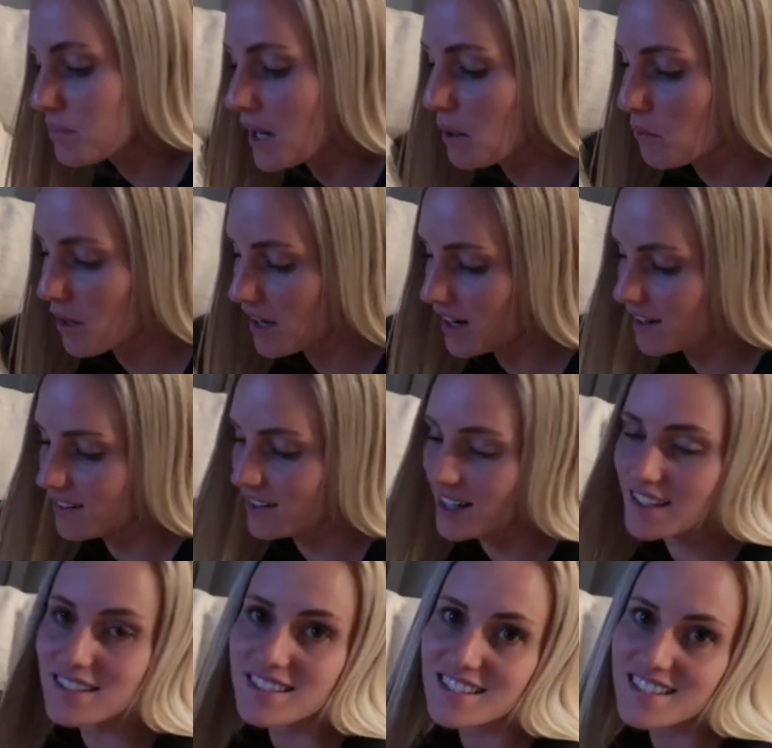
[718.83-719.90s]
But I wanted
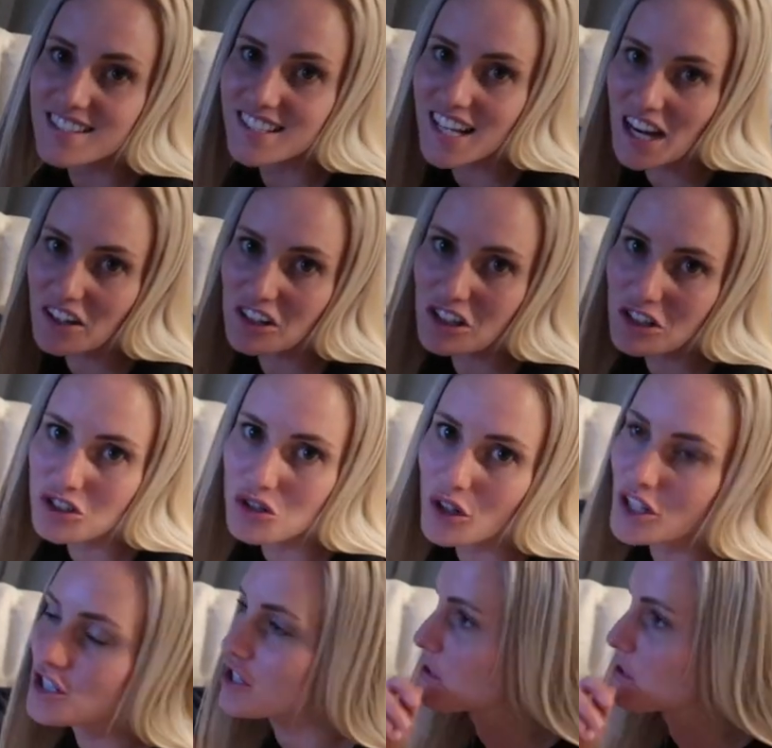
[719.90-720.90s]
us to sit down and enjoy a